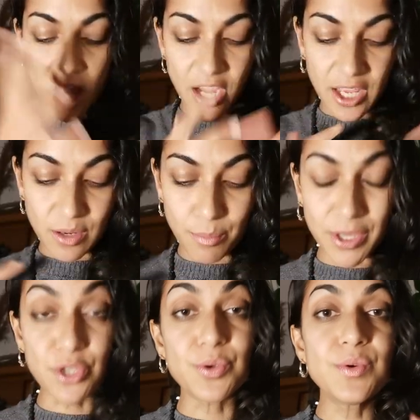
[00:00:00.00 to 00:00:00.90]
and can be
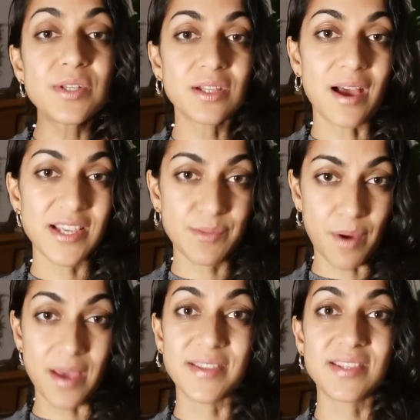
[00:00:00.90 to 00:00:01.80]
utilized
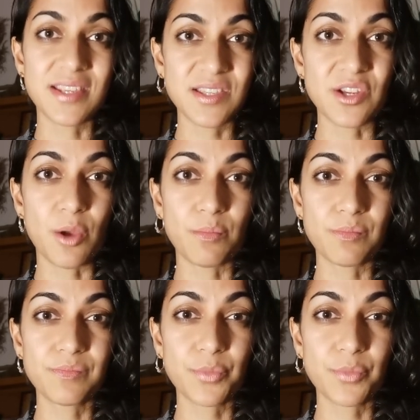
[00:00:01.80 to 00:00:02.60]
by the system.